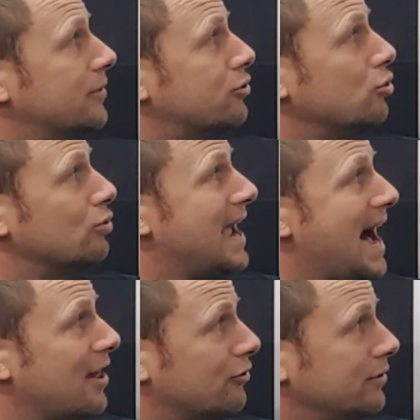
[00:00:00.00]
through
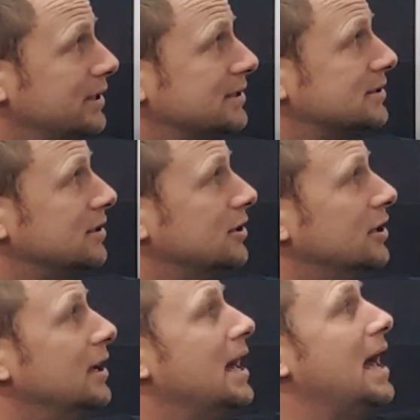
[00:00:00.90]
calories,
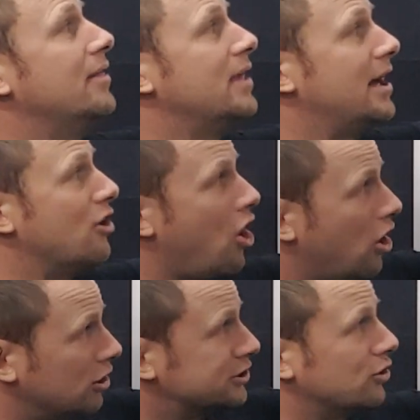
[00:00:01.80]
and then
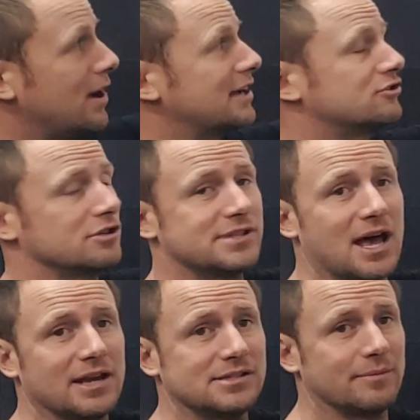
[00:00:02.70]
also
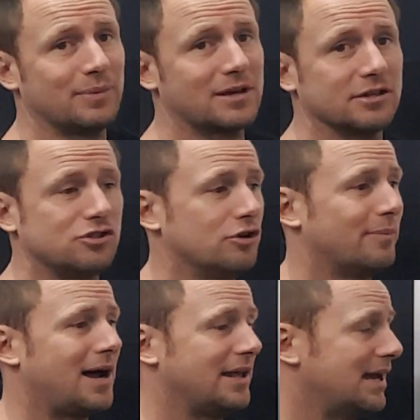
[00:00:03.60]
exercising, because your
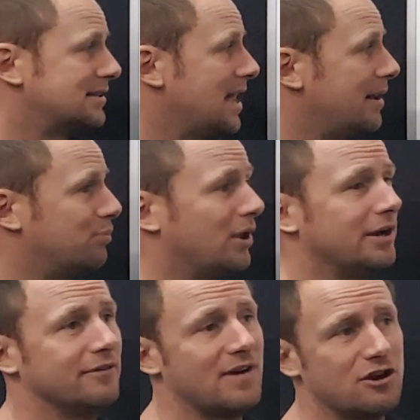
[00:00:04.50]
body has had
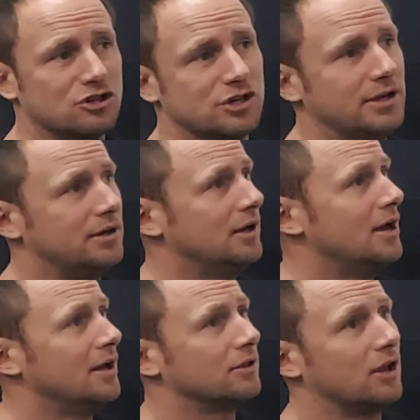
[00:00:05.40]
plenty of energy,
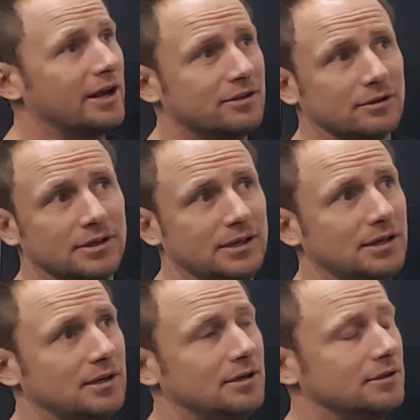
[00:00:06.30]

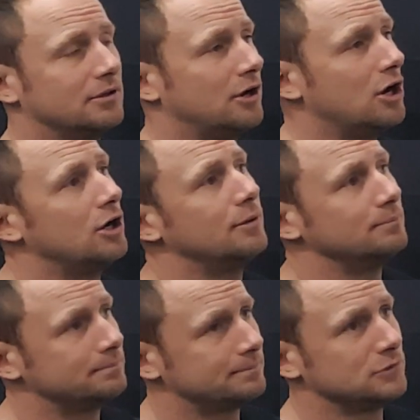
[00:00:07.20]
likely
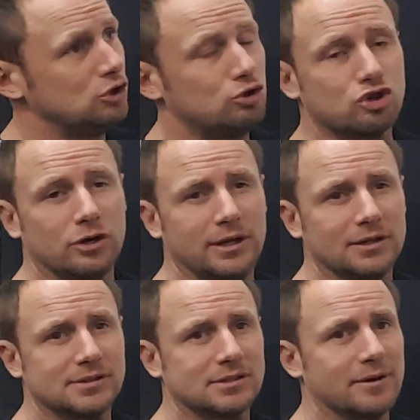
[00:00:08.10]

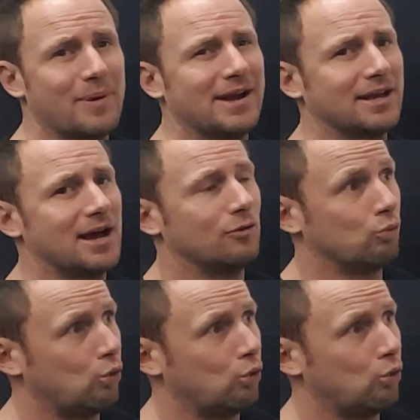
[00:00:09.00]
nutrients depending on